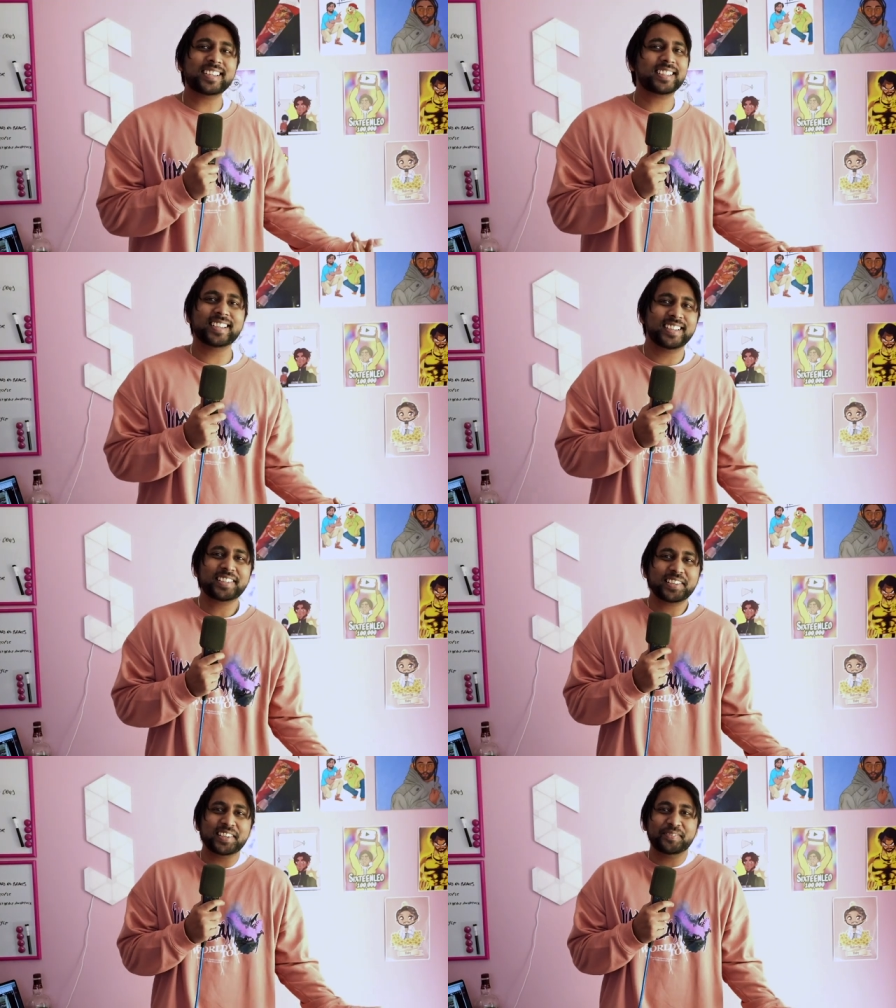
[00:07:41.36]
nothing
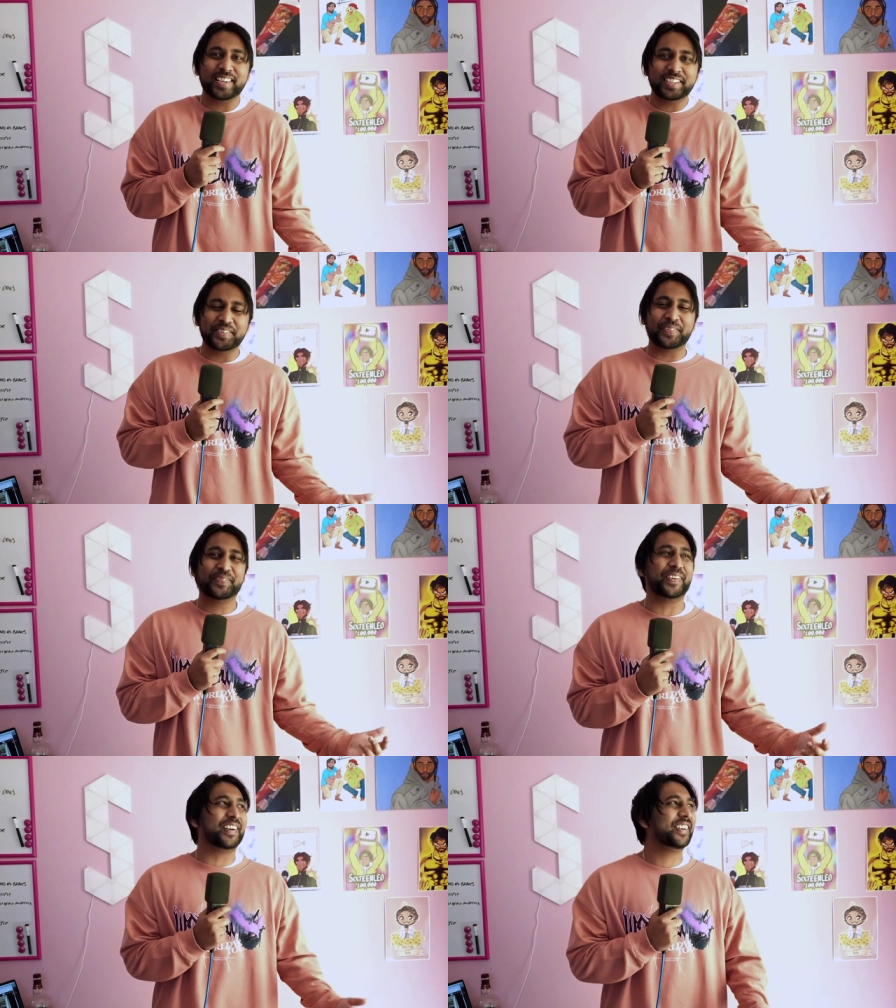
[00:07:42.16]
else on the menu,
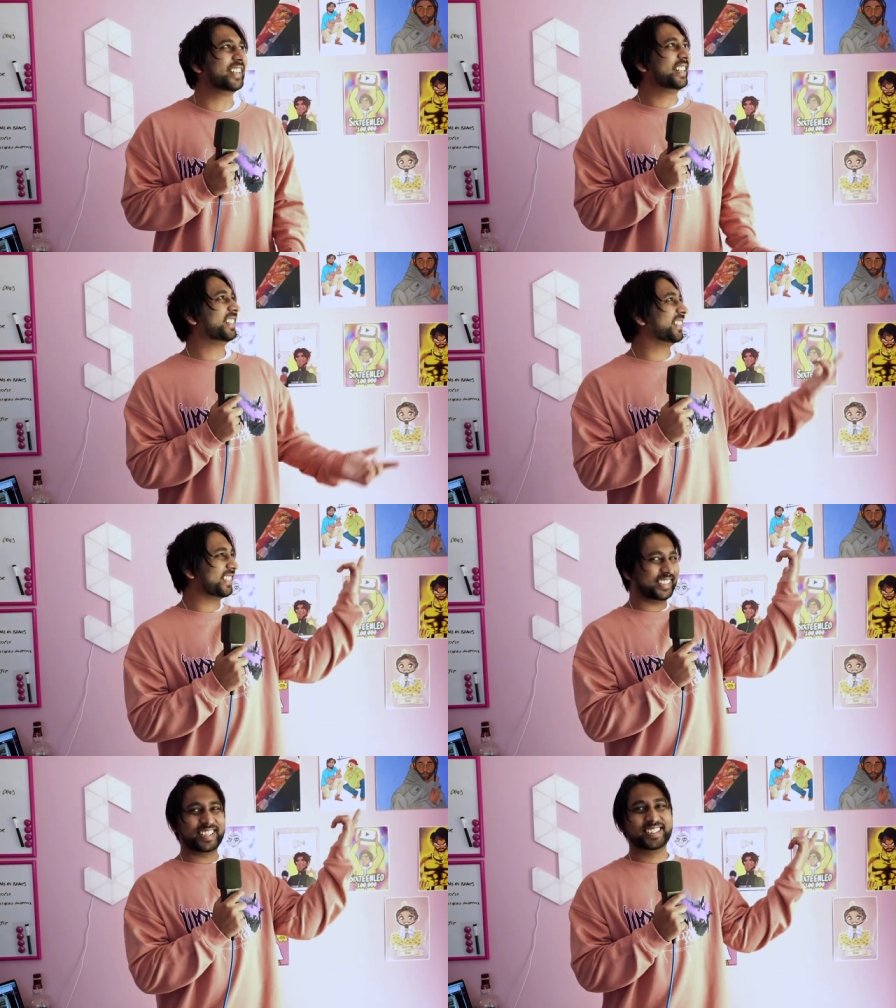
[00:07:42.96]
bro. It
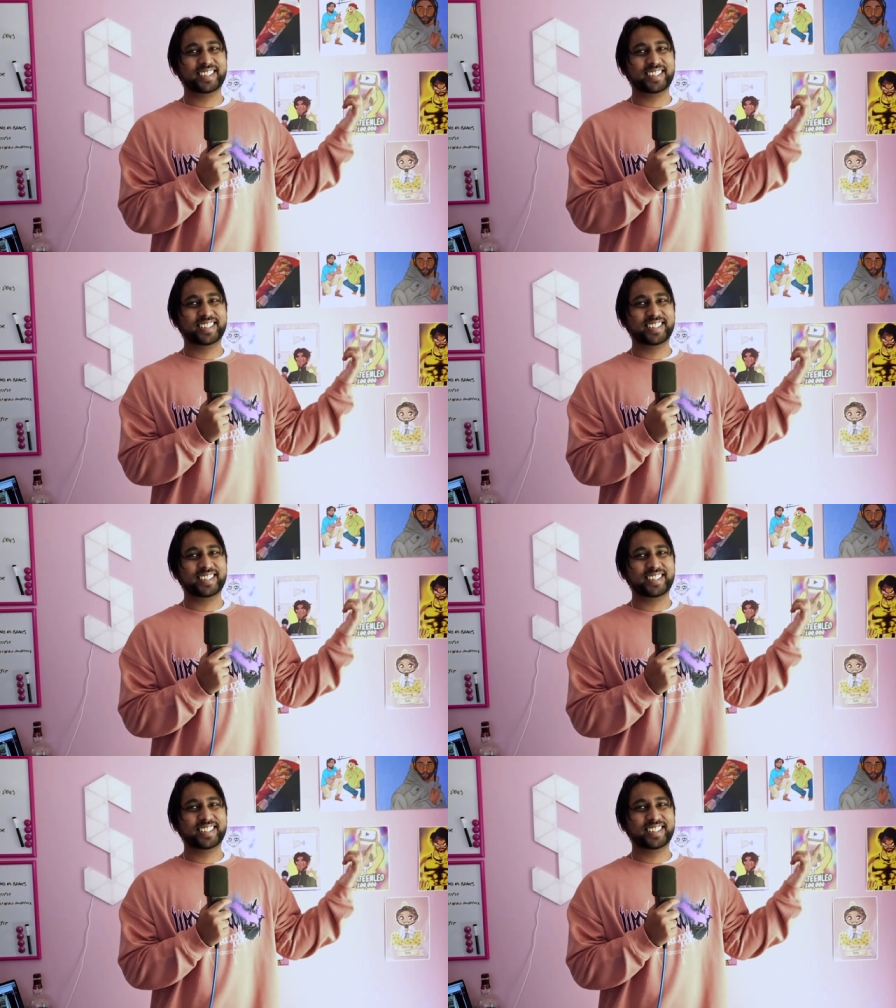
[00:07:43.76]
just says